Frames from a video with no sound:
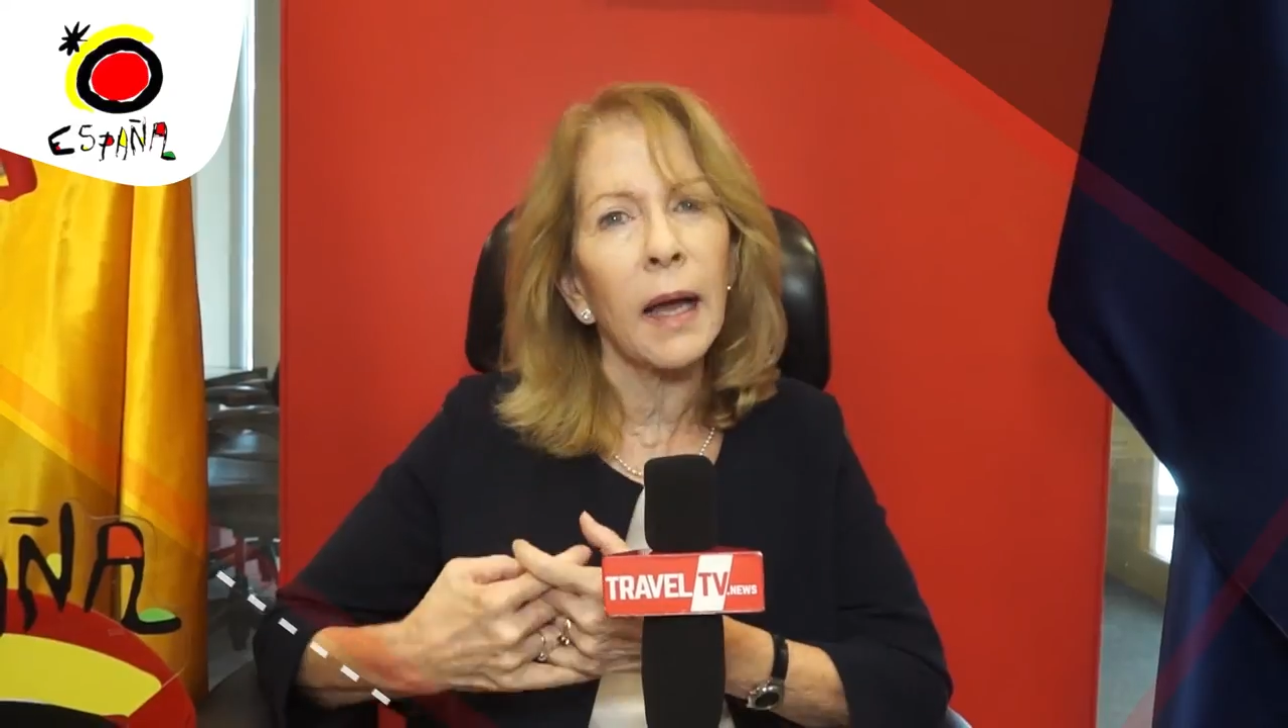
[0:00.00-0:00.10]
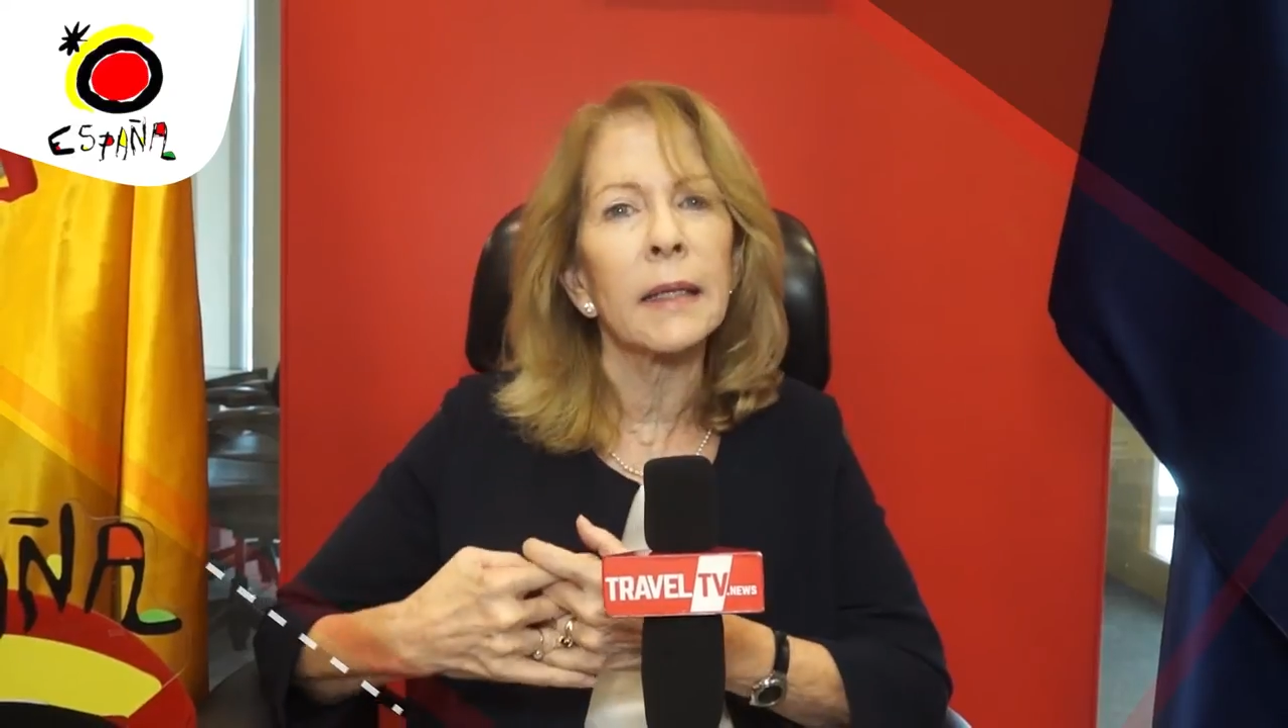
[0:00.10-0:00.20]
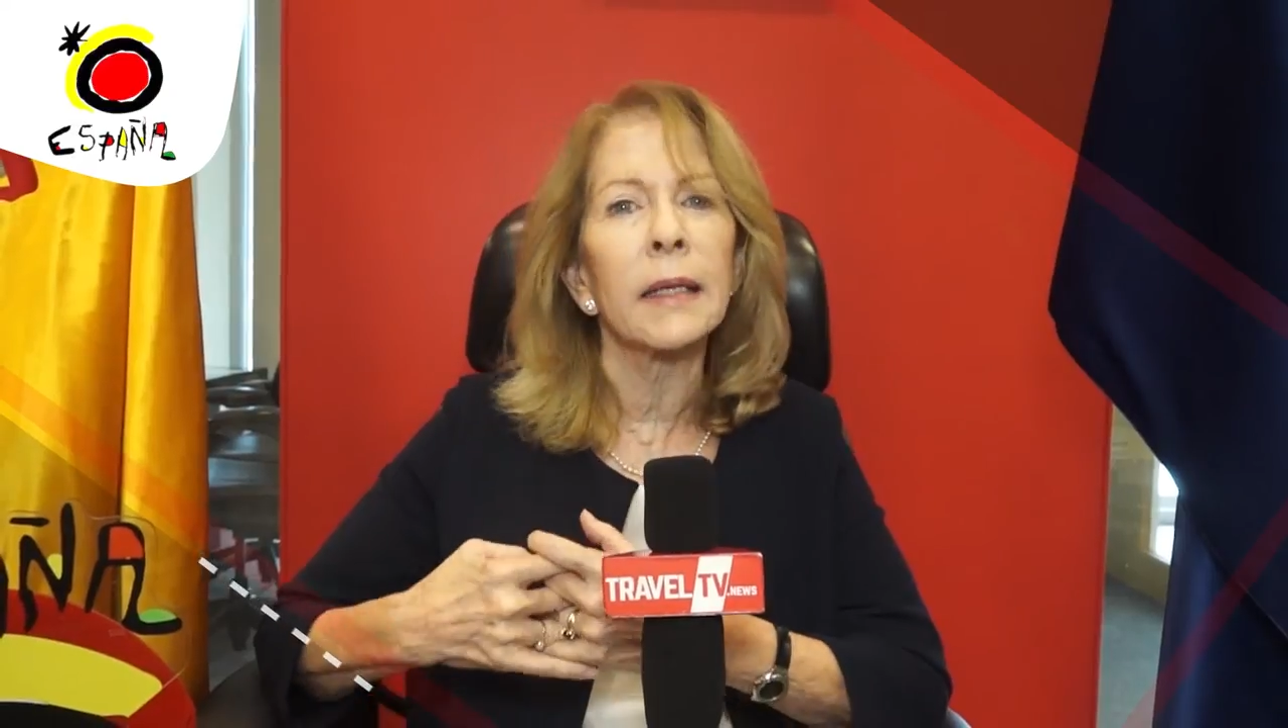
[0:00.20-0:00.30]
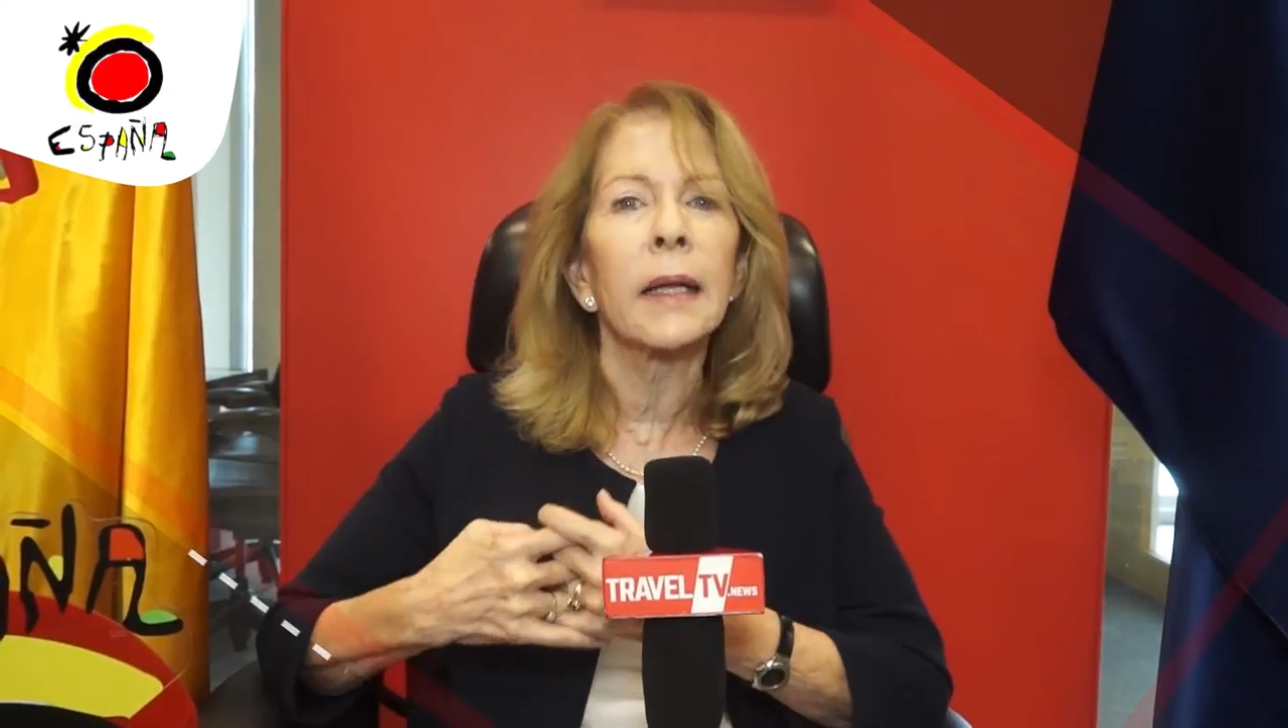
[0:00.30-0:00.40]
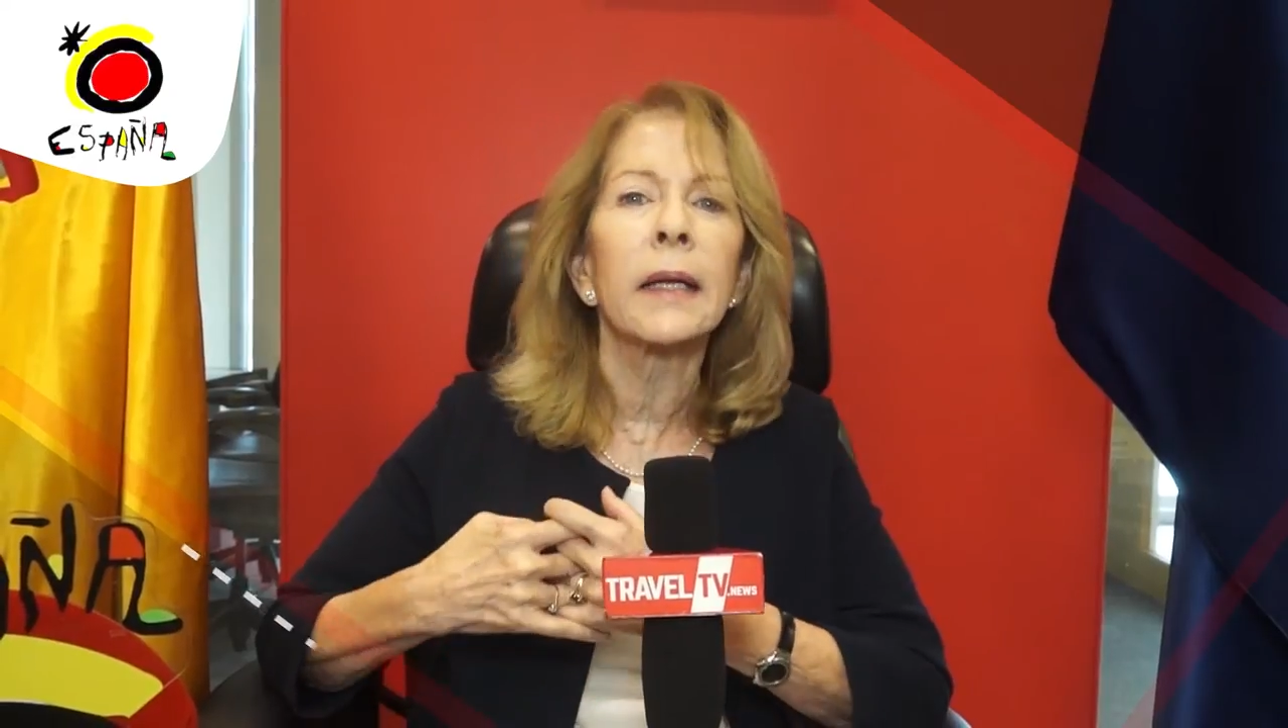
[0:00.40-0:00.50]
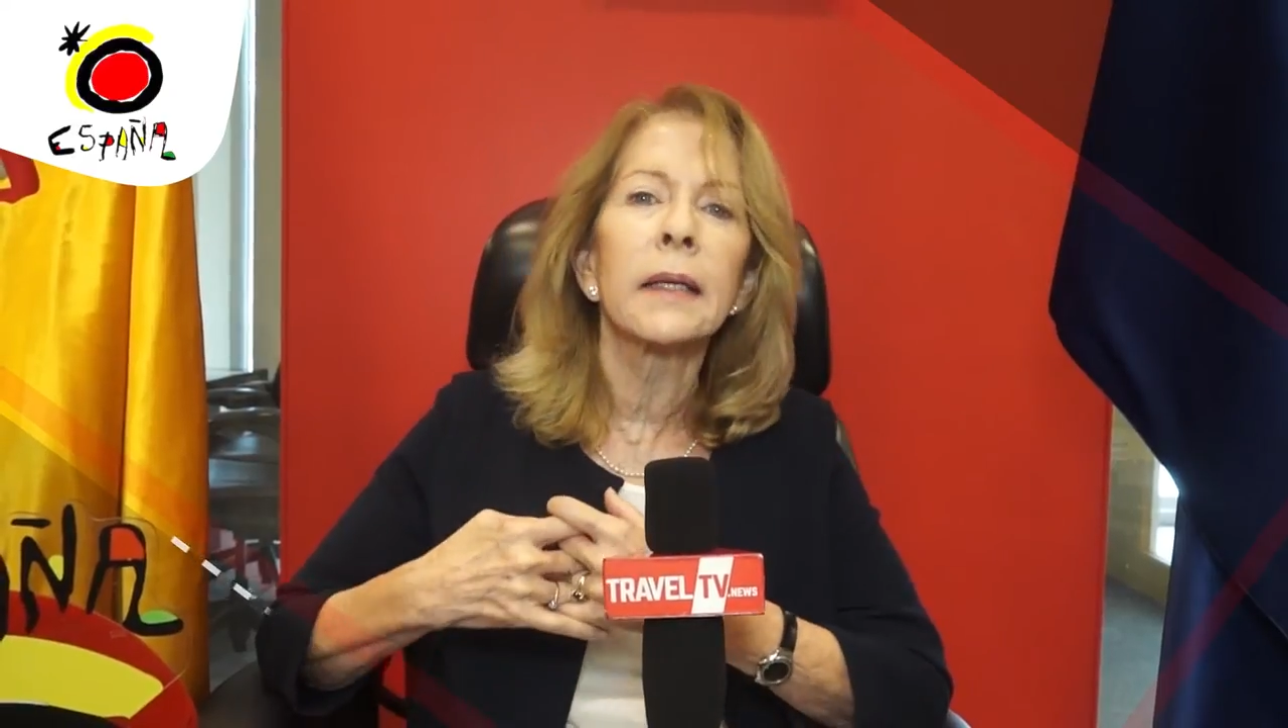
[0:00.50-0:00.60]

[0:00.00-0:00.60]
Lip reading: and the